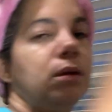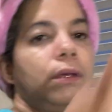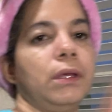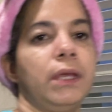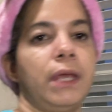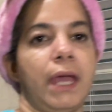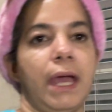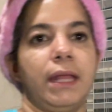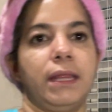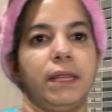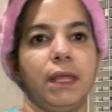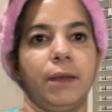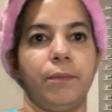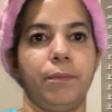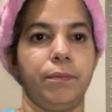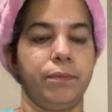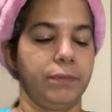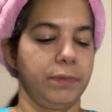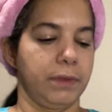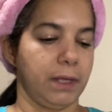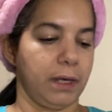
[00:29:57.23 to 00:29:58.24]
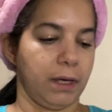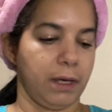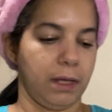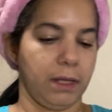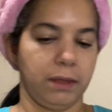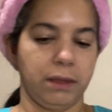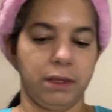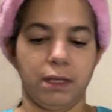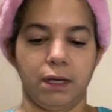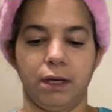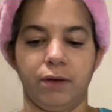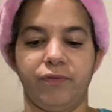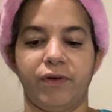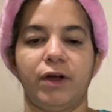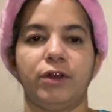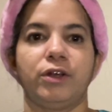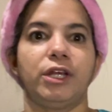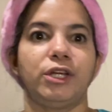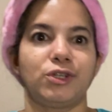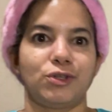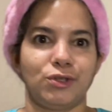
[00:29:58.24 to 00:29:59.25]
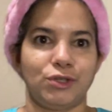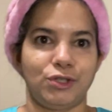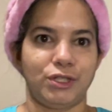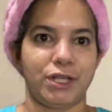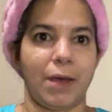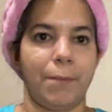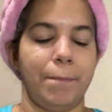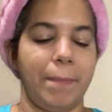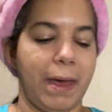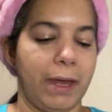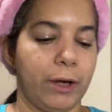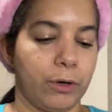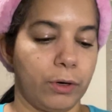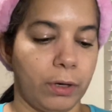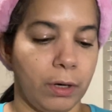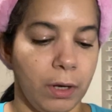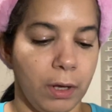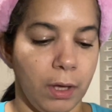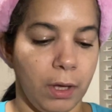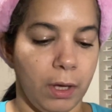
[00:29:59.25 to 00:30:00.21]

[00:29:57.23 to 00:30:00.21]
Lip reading: get the foundation set better.